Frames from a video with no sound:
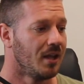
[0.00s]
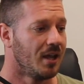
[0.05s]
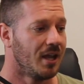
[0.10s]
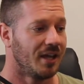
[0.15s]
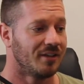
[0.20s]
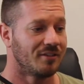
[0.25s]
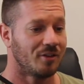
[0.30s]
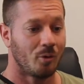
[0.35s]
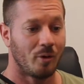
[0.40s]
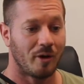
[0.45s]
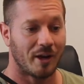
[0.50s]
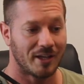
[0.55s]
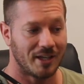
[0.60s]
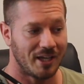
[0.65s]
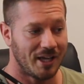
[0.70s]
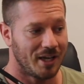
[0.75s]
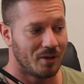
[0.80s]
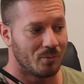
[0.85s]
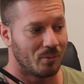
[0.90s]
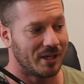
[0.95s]
And so
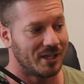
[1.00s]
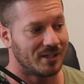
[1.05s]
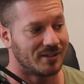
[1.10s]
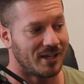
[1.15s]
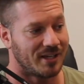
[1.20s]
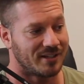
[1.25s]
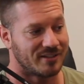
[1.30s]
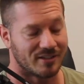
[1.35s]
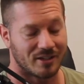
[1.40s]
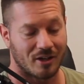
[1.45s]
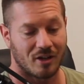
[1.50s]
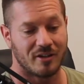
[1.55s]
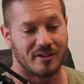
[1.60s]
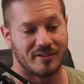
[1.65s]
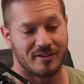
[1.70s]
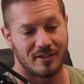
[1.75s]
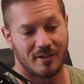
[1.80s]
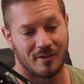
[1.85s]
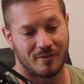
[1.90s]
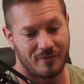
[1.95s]
again, we can take
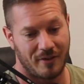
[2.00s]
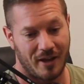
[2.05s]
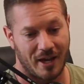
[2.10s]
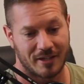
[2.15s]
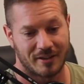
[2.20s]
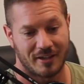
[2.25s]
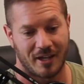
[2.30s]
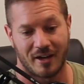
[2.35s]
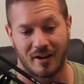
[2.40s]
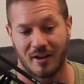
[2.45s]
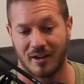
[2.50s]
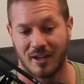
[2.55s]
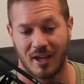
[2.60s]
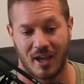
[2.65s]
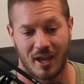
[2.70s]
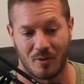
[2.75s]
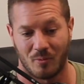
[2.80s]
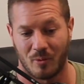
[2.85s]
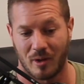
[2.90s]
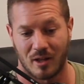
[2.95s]
solace in the fact that,
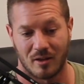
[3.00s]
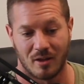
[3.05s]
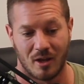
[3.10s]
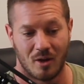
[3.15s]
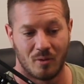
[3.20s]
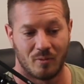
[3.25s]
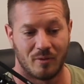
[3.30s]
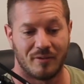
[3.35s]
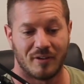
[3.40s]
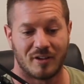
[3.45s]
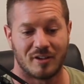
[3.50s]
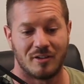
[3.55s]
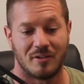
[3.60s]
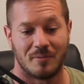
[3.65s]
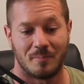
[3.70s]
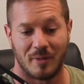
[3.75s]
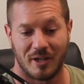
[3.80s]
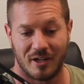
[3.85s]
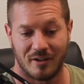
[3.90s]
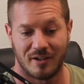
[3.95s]
okay, well, we've
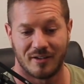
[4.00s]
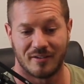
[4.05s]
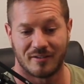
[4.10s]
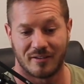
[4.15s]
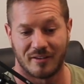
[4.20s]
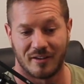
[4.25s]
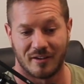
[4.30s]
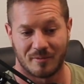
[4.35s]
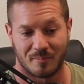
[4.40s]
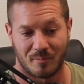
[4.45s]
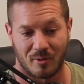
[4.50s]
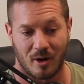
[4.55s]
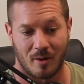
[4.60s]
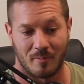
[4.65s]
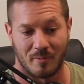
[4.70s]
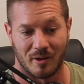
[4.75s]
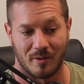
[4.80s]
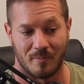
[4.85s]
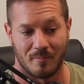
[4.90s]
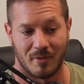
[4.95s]
experienced this
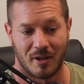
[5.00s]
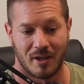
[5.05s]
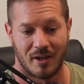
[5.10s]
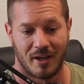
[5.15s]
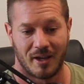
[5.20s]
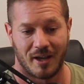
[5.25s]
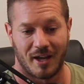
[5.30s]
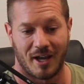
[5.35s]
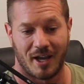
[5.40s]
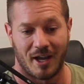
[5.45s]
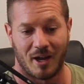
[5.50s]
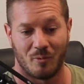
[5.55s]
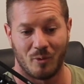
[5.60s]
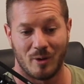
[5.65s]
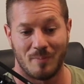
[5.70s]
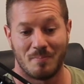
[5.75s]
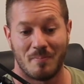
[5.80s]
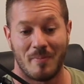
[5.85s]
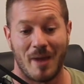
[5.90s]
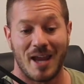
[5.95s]
problem.
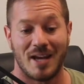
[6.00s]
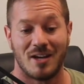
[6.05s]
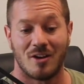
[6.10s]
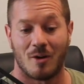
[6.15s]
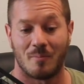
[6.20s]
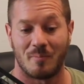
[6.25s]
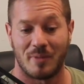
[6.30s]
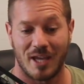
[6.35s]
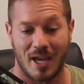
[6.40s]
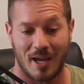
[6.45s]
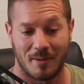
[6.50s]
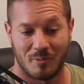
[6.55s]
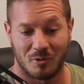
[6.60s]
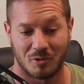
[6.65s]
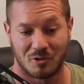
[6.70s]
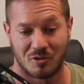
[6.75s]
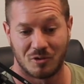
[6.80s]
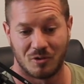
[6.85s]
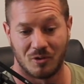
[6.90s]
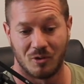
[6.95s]
We may not be
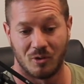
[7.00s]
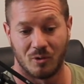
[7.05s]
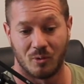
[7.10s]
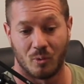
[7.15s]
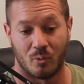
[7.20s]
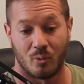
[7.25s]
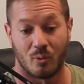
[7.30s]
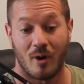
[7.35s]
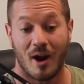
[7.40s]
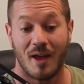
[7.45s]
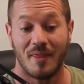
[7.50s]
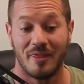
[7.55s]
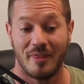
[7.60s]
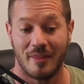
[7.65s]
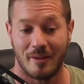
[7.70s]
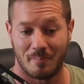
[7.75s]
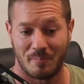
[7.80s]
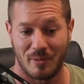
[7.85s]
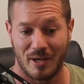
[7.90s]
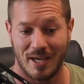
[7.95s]
able to run
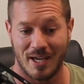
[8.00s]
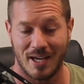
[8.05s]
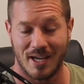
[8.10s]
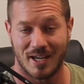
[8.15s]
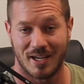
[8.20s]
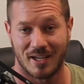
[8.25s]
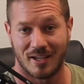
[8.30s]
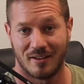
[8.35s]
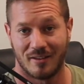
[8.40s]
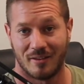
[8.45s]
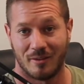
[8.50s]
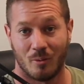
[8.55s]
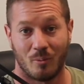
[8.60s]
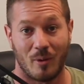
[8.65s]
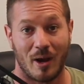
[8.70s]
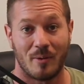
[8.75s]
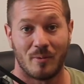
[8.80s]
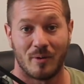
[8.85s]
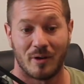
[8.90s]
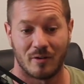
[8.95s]
the peak the
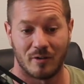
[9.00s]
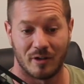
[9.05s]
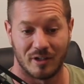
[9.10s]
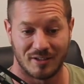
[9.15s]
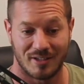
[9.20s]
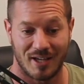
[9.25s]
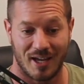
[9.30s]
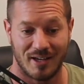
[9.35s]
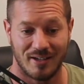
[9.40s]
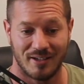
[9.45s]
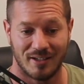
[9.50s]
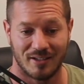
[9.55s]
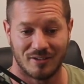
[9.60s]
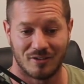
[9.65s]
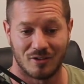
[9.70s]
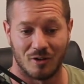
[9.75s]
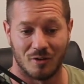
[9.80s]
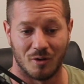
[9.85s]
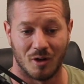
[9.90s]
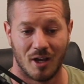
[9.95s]
way we were intending
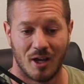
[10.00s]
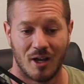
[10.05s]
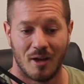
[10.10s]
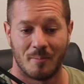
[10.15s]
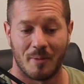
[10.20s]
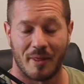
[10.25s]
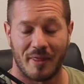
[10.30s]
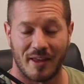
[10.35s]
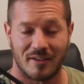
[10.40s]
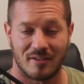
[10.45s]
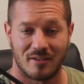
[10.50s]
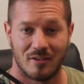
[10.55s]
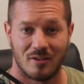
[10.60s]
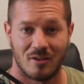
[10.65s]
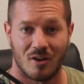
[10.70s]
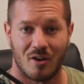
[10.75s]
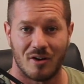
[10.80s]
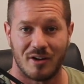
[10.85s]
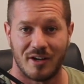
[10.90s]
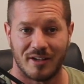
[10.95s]
to, but that's
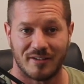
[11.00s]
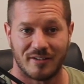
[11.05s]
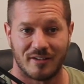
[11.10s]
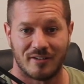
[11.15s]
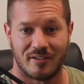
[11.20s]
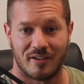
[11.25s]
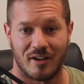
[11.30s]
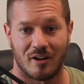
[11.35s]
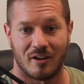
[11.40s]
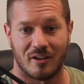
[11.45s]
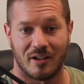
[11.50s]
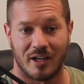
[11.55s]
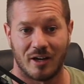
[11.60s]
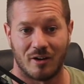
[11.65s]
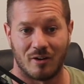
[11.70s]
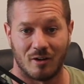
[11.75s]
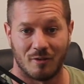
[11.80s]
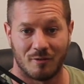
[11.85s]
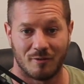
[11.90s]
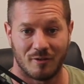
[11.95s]
not necessarily
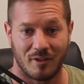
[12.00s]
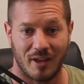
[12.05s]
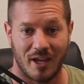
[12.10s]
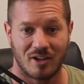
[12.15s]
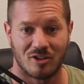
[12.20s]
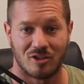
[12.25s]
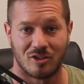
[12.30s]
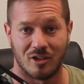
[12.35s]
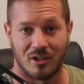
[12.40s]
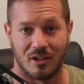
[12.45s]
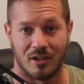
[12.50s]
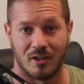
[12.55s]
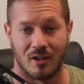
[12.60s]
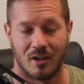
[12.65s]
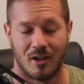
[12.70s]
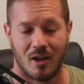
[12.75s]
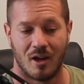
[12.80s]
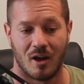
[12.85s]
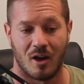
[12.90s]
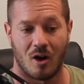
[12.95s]
a reflection
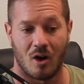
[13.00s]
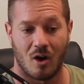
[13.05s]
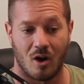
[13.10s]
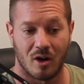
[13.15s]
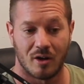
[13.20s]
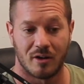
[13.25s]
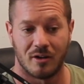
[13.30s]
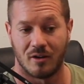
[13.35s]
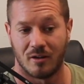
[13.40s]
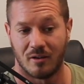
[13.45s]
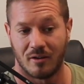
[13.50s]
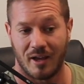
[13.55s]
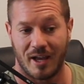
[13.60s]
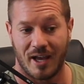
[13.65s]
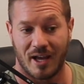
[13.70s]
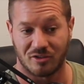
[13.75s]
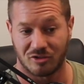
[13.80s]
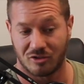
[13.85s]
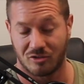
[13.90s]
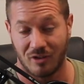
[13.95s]
on
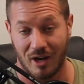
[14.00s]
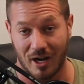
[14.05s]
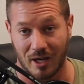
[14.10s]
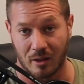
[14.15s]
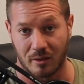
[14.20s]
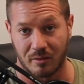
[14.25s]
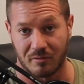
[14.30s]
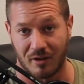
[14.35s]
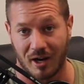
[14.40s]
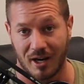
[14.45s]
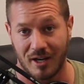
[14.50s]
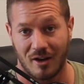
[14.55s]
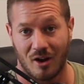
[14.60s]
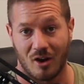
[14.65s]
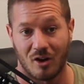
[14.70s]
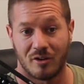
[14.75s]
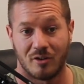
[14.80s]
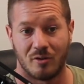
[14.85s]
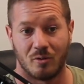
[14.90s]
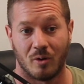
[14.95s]
our strength, right?
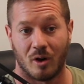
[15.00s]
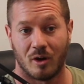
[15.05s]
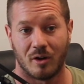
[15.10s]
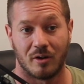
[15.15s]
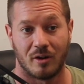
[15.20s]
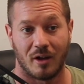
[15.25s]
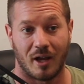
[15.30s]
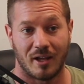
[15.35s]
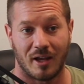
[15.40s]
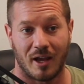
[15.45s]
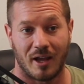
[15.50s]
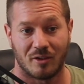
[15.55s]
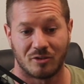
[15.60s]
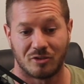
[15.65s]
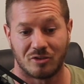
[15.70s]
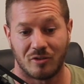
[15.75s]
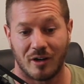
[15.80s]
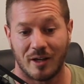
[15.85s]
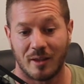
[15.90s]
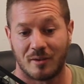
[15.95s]
On our
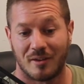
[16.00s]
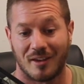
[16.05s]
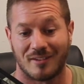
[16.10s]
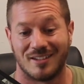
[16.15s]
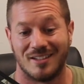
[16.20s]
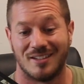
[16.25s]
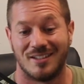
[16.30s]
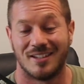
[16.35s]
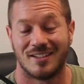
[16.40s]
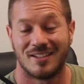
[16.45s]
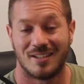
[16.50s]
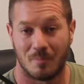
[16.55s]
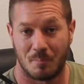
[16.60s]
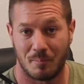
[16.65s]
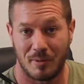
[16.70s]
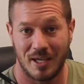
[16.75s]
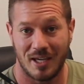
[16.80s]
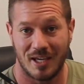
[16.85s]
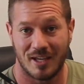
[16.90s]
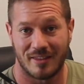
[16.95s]
strength doesn't
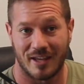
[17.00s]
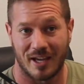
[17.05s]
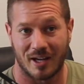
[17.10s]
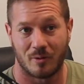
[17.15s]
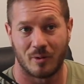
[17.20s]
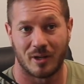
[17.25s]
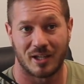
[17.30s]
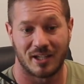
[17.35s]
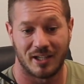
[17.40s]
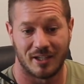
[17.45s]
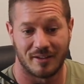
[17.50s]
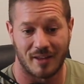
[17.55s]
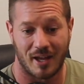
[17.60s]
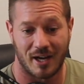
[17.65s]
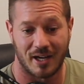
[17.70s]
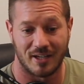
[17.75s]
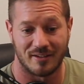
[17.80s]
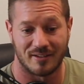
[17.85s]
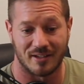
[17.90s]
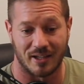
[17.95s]
disappear that quickly and
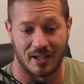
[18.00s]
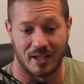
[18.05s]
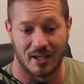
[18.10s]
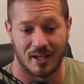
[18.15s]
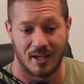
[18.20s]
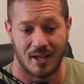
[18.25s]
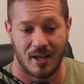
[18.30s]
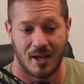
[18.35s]
that easily.